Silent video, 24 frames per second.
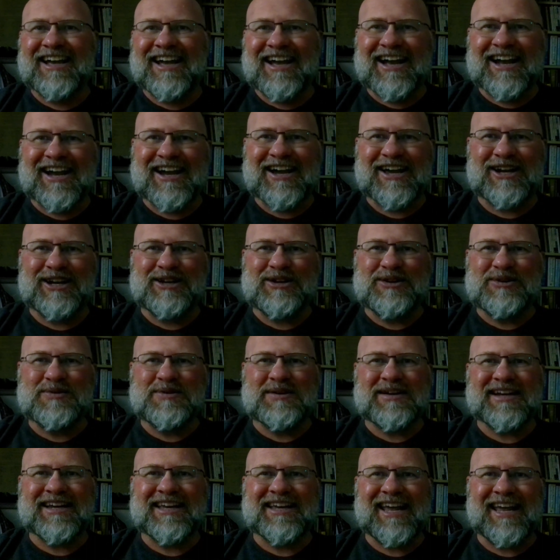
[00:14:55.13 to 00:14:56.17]
I gotta do
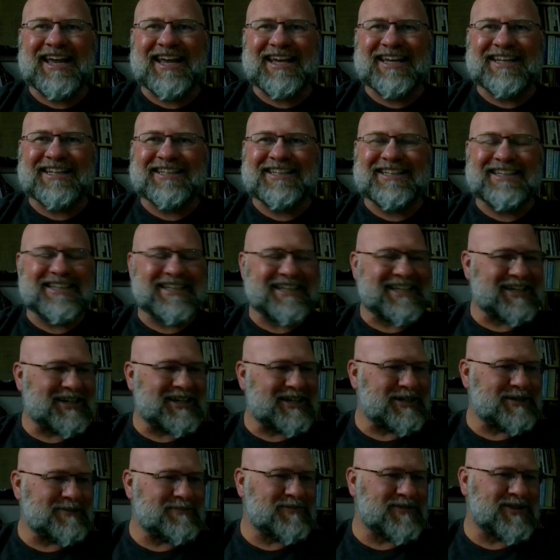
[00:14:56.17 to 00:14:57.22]
what I can
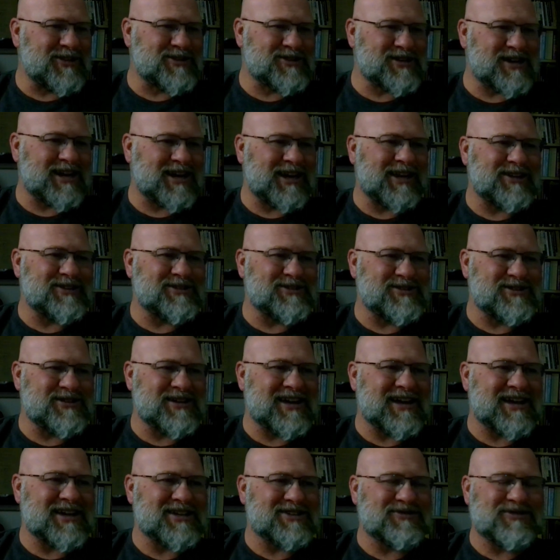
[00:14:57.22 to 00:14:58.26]
to try to get you
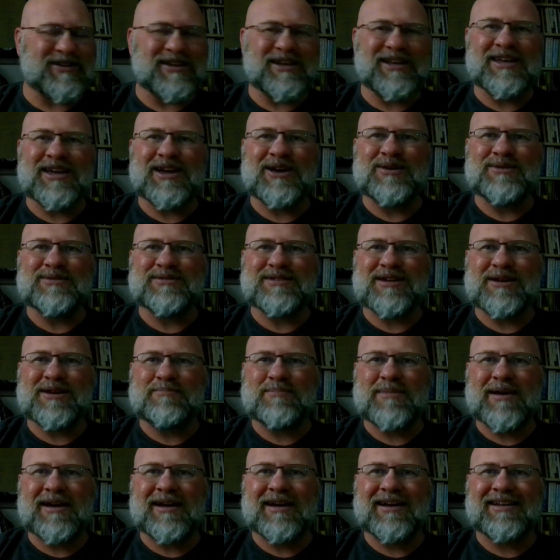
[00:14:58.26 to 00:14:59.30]
guys videos. I'm
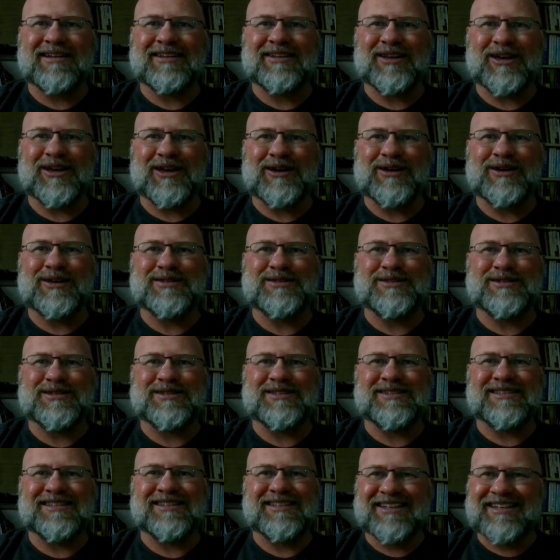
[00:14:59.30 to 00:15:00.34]
buying guns and